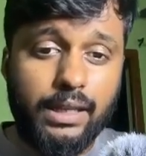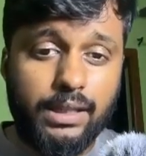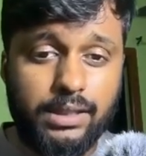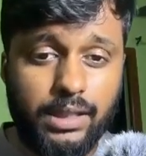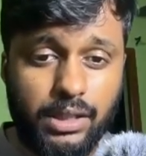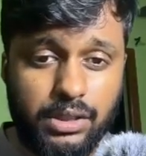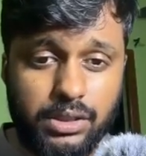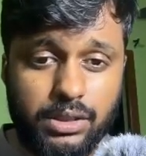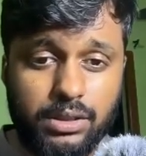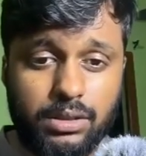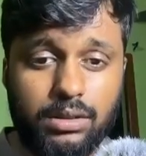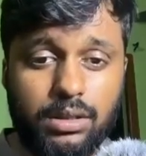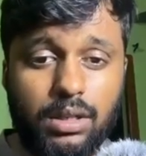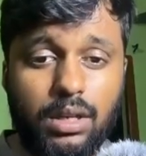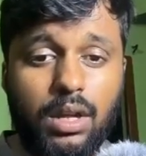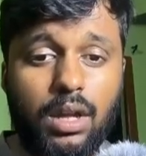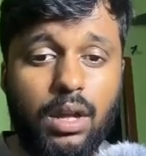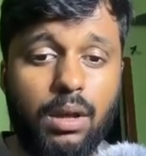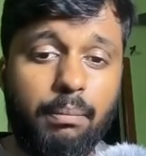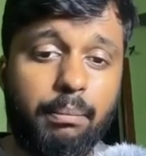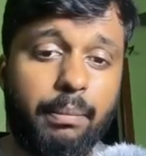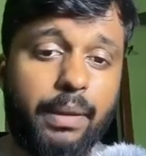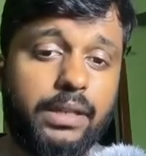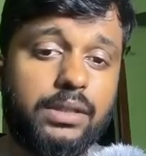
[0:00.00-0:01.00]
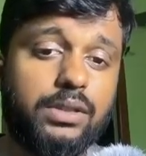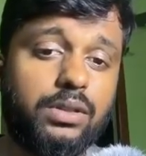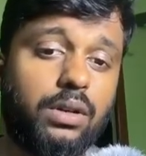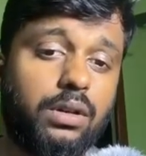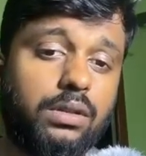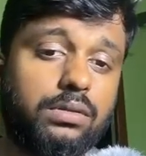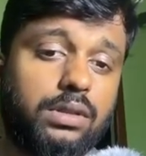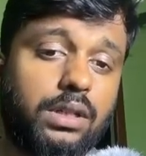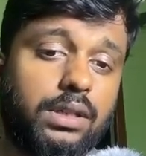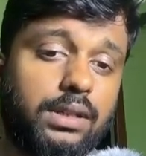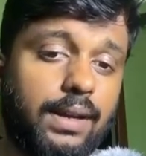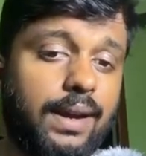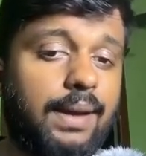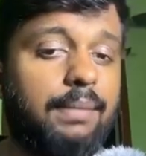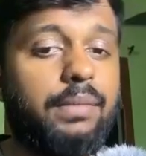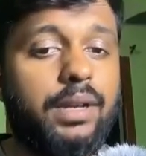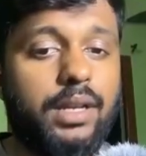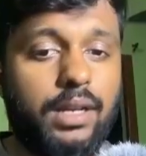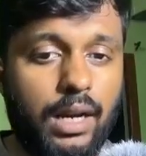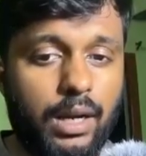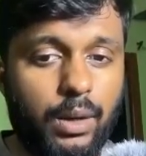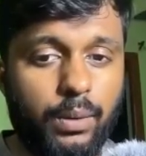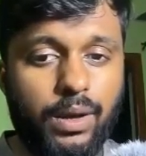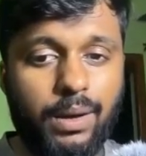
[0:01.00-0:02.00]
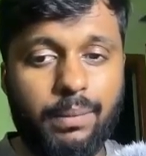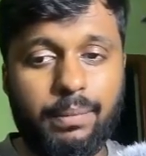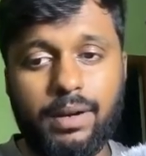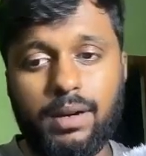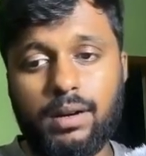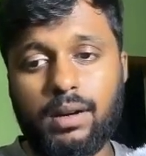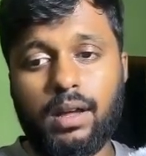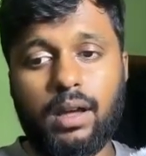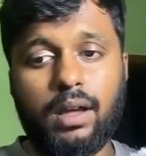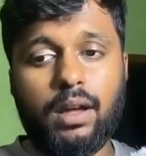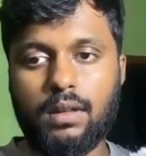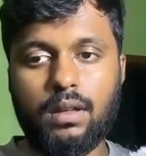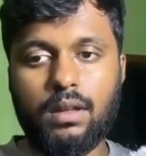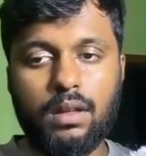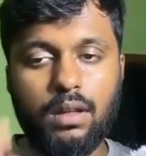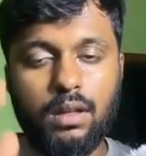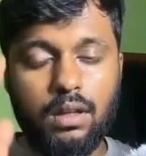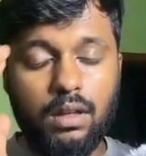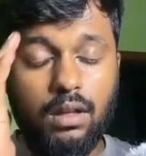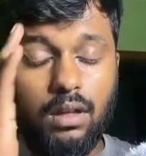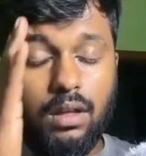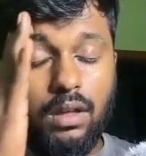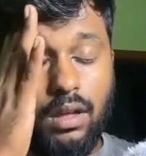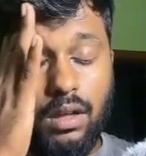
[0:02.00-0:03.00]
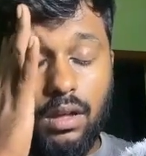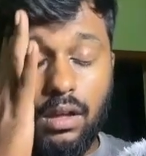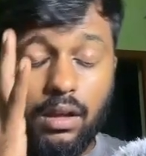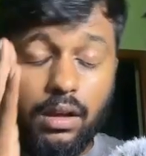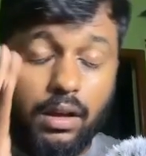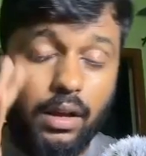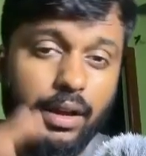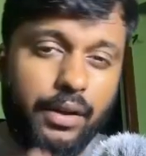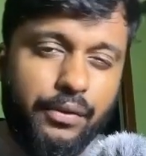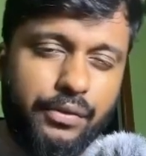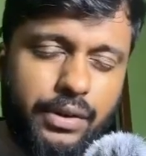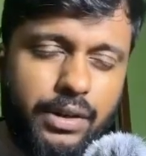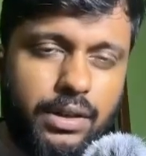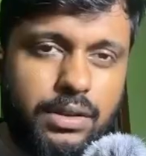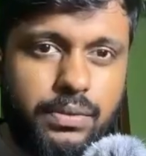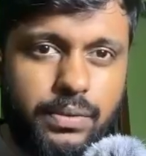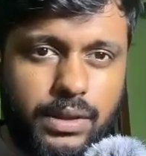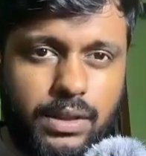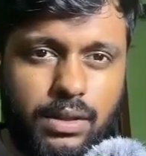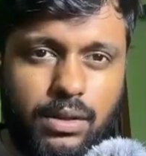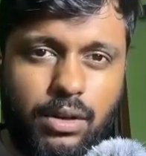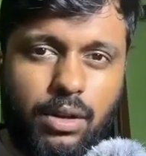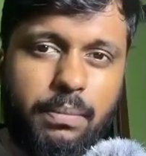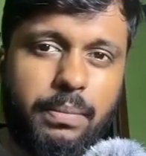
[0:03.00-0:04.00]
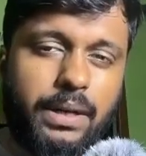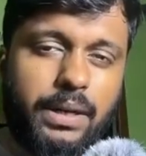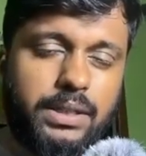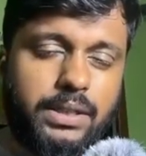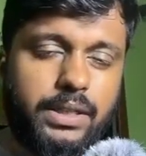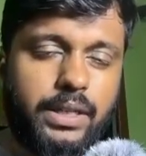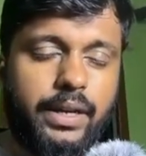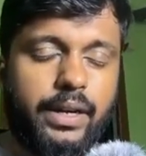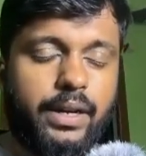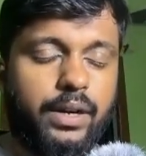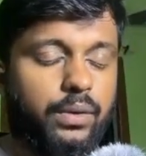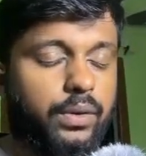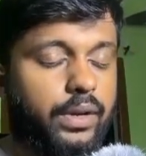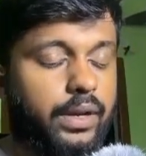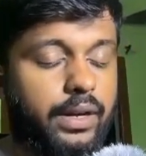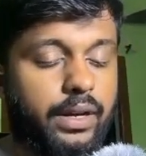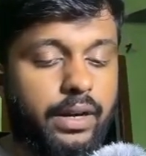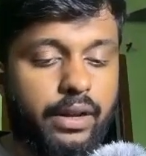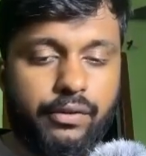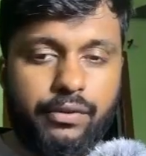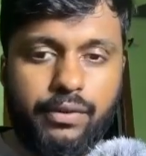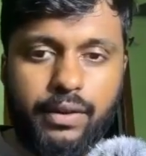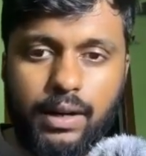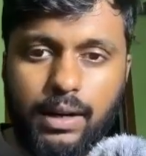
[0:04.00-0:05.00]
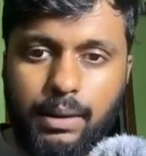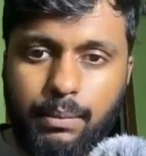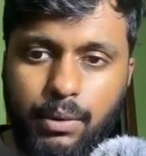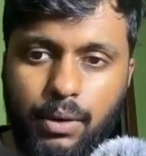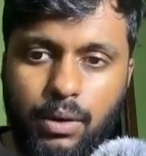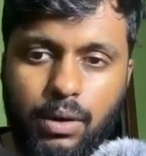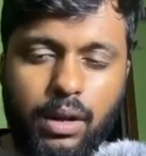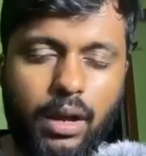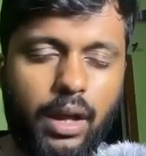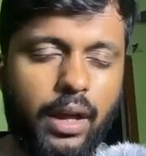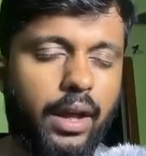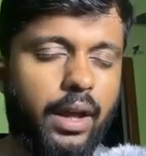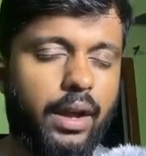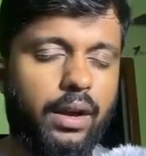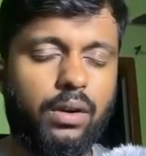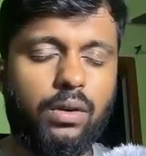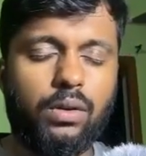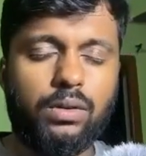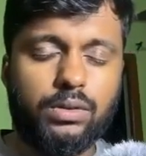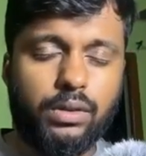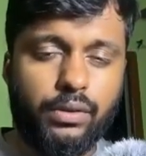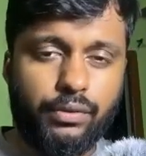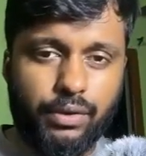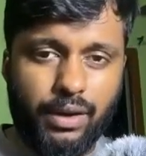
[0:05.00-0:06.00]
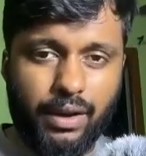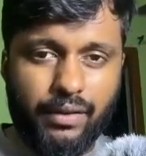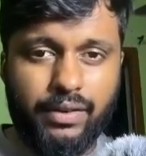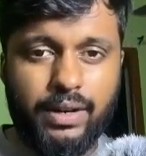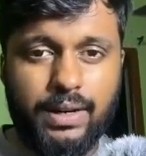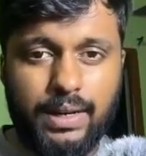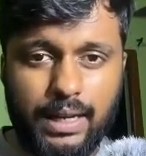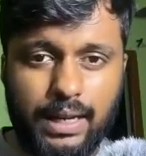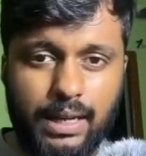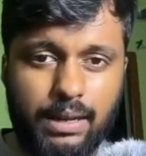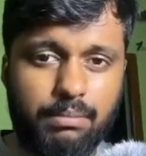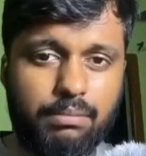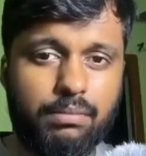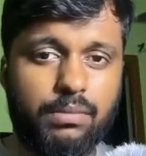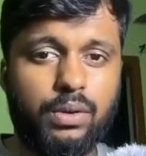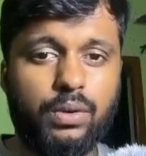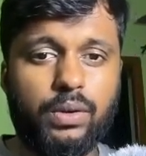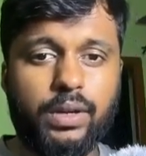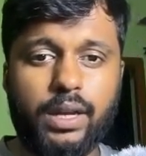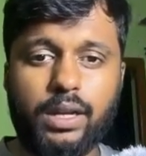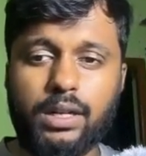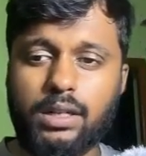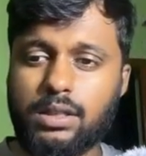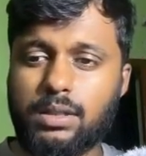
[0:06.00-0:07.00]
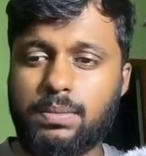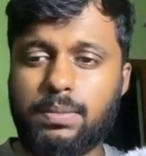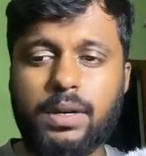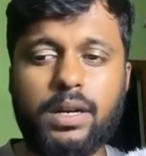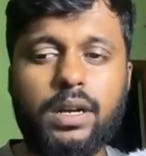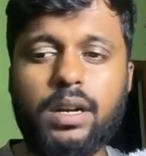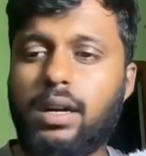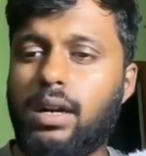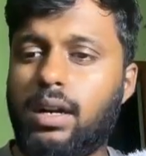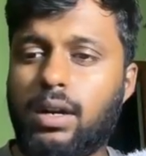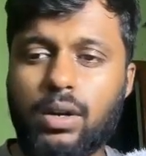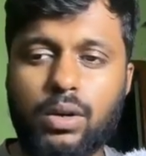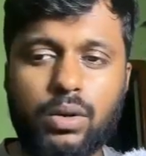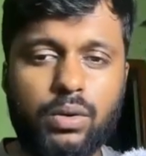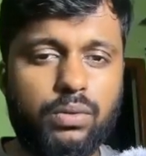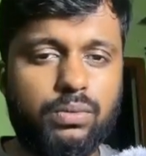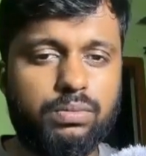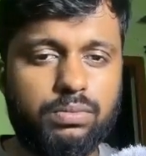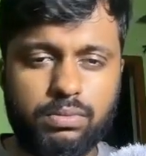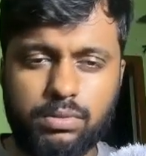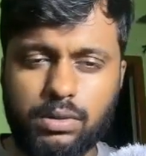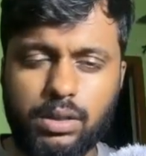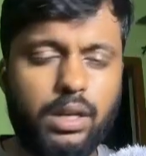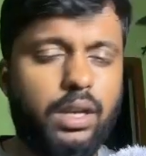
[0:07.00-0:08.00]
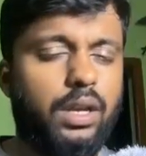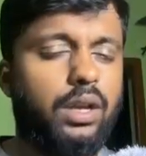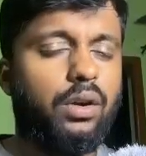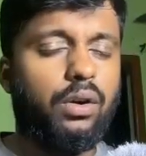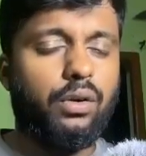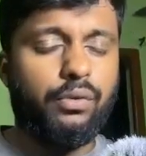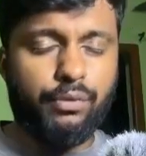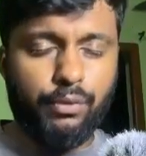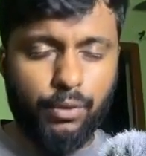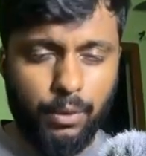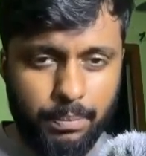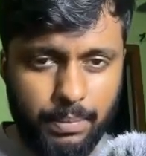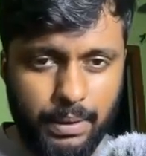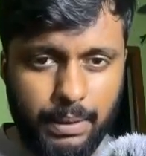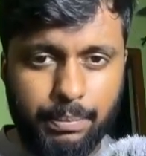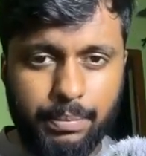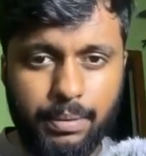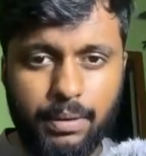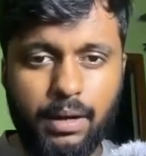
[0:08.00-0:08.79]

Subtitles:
session based on the timing requirement, and if it is within your budget, you can definitely book. And also, if you have a team, you can split it into 3 or 4 people